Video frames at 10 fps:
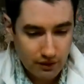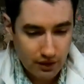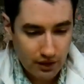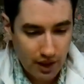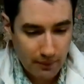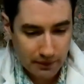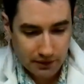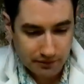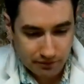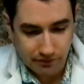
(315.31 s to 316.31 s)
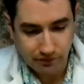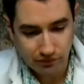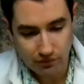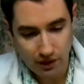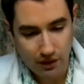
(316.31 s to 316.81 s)
The top,
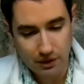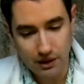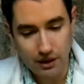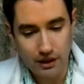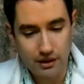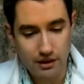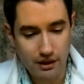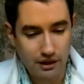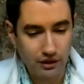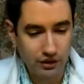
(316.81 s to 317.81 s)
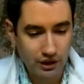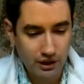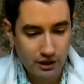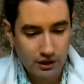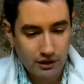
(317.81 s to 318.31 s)
I'm going to cut into these
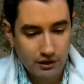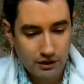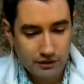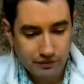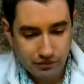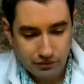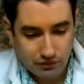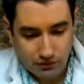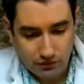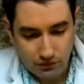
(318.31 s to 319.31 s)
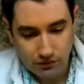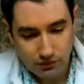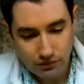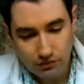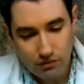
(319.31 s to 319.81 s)

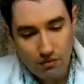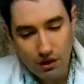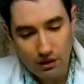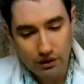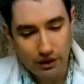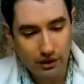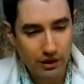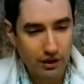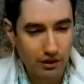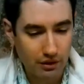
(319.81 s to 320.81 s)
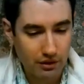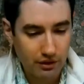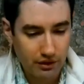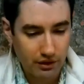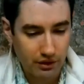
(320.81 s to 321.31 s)
so that you get your,
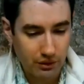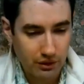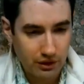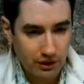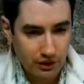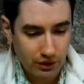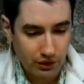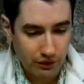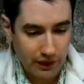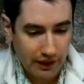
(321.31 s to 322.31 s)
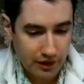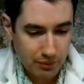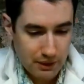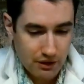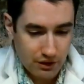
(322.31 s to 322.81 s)
sort of flat
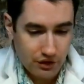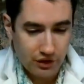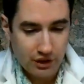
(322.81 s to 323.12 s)
spears,